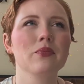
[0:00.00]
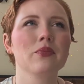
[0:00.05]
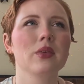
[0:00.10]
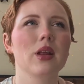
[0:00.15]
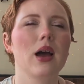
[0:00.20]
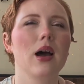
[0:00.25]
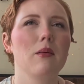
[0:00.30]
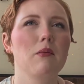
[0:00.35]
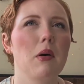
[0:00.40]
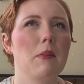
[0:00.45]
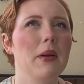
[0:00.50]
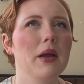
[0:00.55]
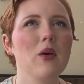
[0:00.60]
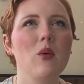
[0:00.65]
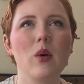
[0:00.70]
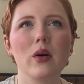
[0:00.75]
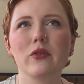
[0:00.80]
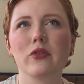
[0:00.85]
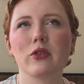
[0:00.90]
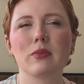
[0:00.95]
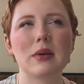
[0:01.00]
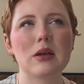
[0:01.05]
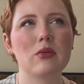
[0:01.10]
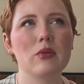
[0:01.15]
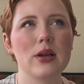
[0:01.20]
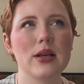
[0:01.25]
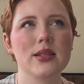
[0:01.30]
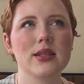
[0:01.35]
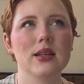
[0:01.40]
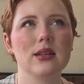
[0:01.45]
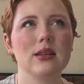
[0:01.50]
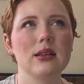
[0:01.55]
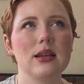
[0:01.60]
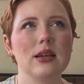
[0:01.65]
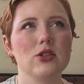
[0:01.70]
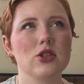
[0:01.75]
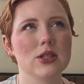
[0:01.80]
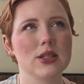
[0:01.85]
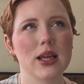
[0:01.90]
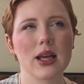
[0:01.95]
A big one for me recently,
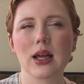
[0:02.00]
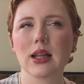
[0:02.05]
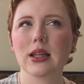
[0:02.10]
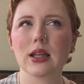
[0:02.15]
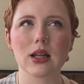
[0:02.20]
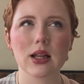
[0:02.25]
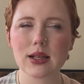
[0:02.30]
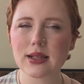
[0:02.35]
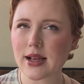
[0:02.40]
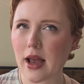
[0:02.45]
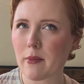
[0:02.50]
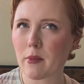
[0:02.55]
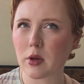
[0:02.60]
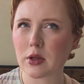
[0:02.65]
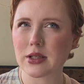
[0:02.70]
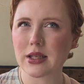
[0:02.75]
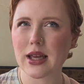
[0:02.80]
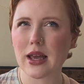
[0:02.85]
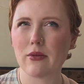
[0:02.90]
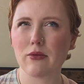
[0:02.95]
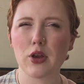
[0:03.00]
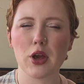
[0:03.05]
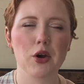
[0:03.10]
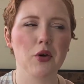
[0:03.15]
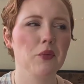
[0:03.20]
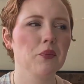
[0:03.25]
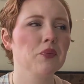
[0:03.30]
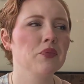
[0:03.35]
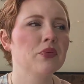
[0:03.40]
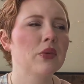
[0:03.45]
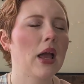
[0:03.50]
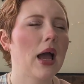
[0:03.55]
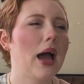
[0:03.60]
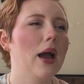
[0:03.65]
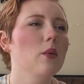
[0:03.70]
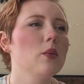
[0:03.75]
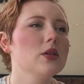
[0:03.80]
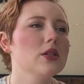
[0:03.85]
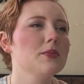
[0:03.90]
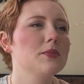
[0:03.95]
just like a little example to give you, I
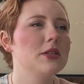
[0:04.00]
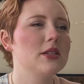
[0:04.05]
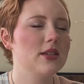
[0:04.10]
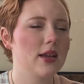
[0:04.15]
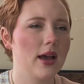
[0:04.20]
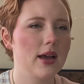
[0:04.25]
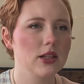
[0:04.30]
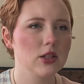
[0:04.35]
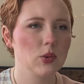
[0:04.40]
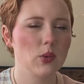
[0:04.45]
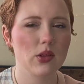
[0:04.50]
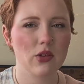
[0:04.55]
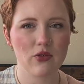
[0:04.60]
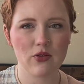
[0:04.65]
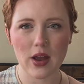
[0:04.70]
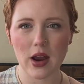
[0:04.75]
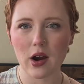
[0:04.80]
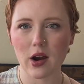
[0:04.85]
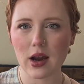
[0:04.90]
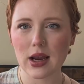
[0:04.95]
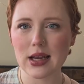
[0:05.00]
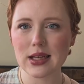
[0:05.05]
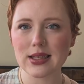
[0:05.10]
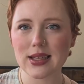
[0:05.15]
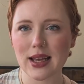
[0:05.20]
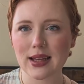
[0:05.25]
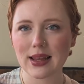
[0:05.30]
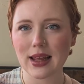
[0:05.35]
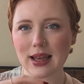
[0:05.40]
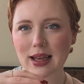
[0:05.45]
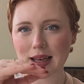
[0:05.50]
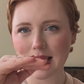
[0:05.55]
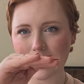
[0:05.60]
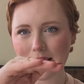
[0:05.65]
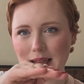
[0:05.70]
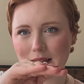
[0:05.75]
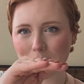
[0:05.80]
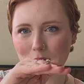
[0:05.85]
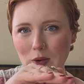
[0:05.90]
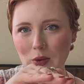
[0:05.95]
was obsessed with fairies and like
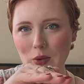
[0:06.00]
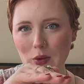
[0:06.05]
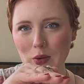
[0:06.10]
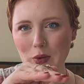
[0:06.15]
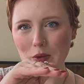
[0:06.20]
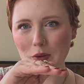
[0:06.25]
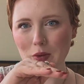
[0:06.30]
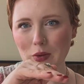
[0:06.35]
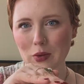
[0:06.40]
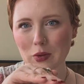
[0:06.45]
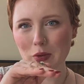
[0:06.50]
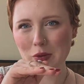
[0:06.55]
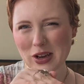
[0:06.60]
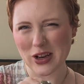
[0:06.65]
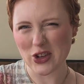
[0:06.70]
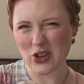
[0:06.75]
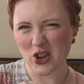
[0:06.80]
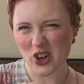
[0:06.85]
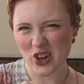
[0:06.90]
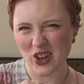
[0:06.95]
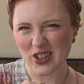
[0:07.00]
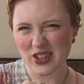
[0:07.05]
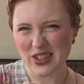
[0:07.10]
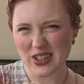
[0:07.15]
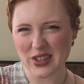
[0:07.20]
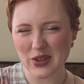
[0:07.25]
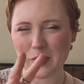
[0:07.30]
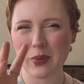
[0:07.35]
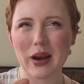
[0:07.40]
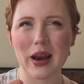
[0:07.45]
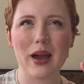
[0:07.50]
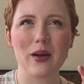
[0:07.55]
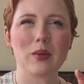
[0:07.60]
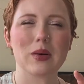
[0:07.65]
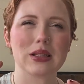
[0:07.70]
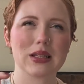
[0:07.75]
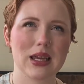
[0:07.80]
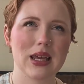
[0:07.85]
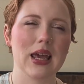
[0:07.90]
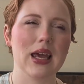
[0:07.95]
little creatures when I
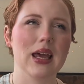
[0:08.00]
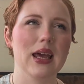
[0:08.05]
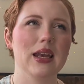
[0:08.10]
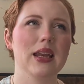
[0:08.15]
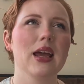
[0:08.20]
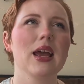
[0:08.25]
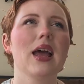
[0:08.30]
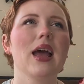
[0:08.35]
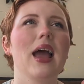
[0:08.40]
was a kid.